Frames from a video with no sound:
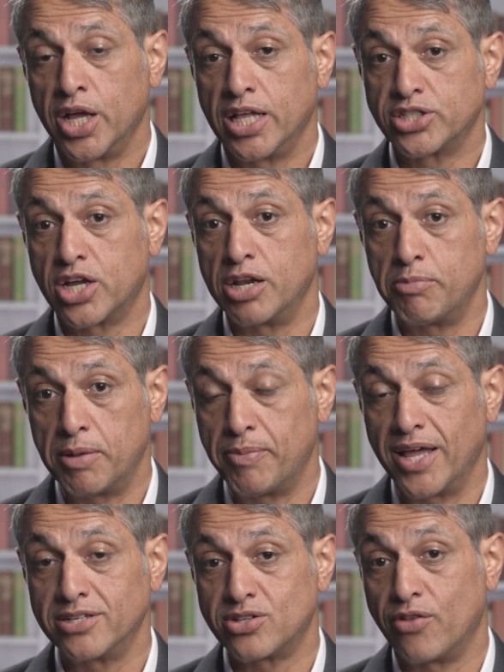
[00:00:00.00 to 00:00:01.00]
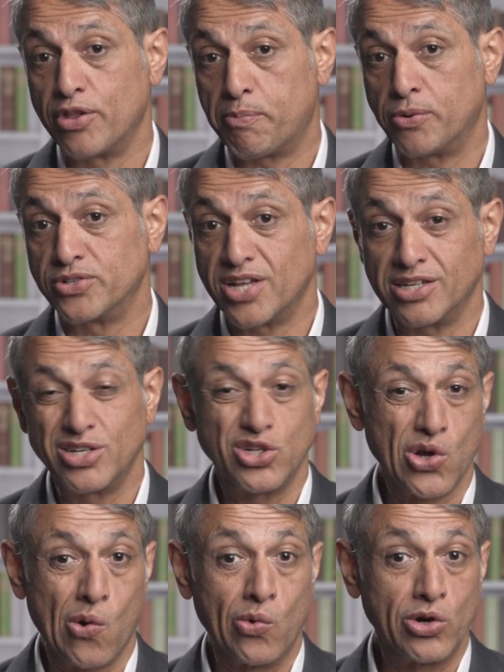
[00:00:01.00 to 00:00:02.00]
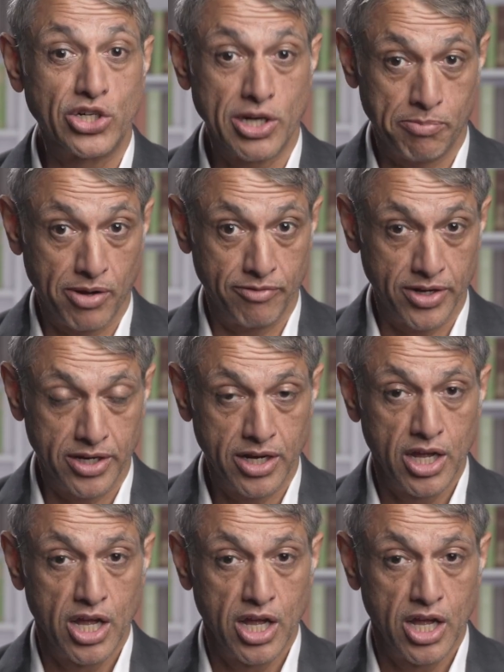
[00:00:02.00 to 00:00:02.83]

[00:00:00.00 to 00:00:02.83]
it's going to be based on the percentage ownership of it.